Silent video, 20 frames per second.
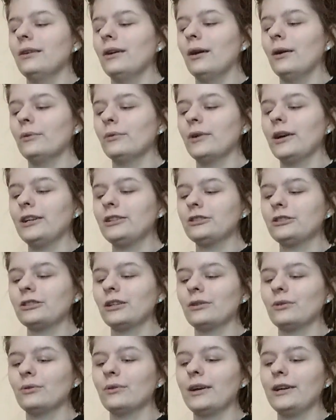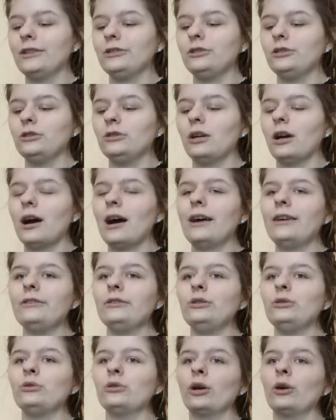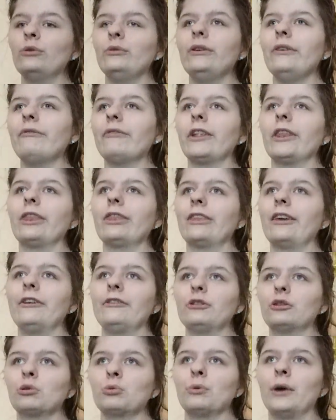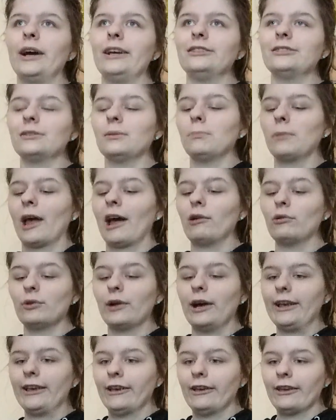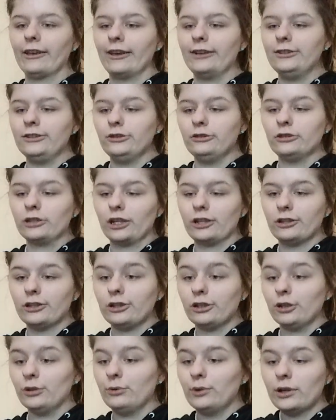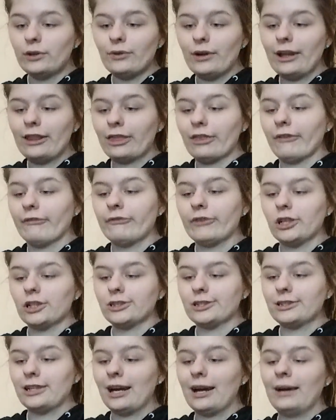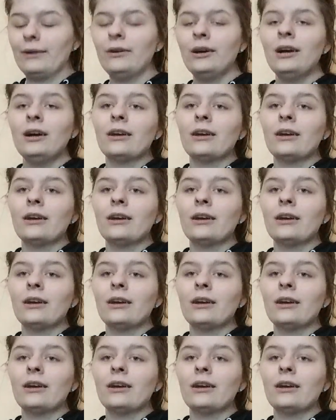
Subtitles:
oh like just like I you don't even think twice about liking it, you just do it like the first time.